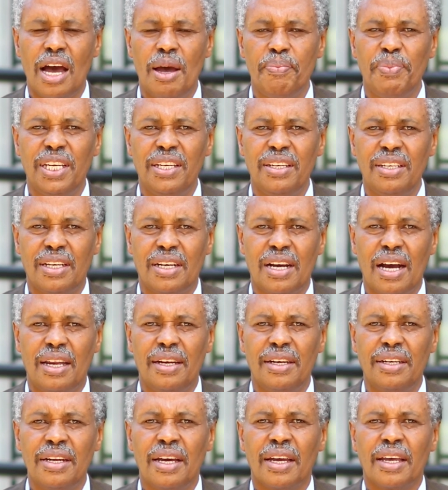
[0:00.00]
I mean, He,
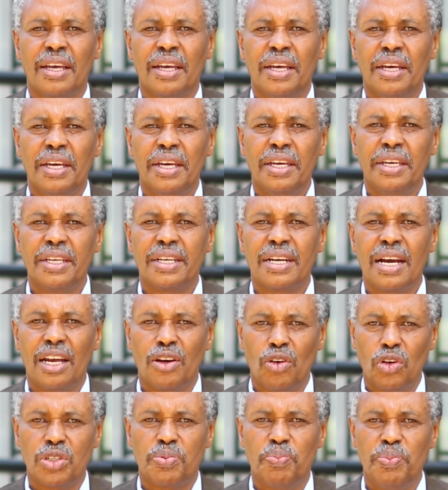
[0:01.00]
can, he
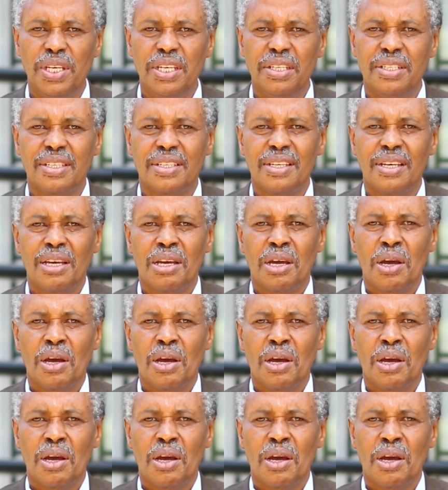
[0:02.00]
cannot meet,